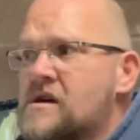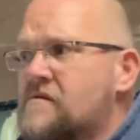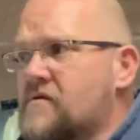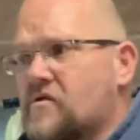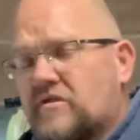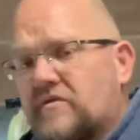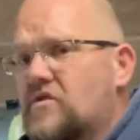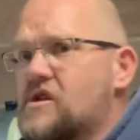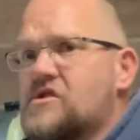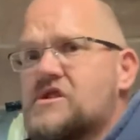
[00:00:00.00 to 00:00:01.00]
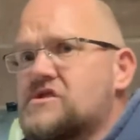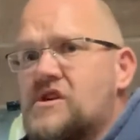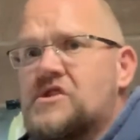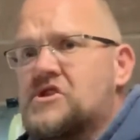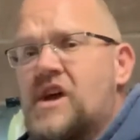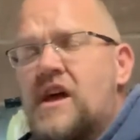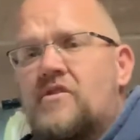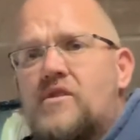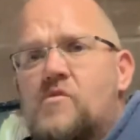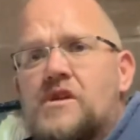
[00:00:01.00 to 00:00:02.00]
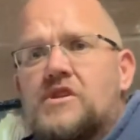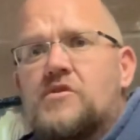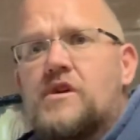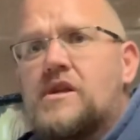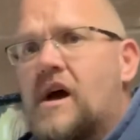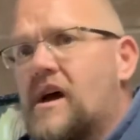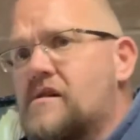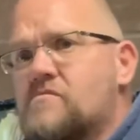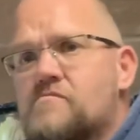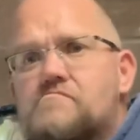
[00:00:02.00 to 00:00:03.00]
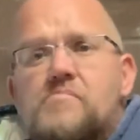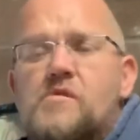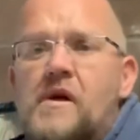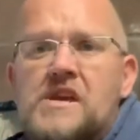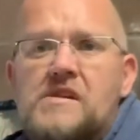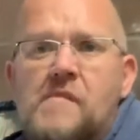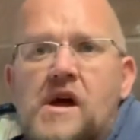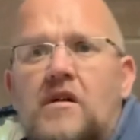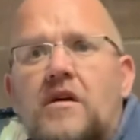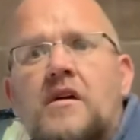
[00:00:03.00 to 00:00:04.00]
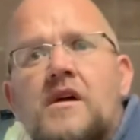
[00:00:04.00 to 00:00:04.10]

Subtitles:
For those of you that are just on the channel that want to do it, I put my email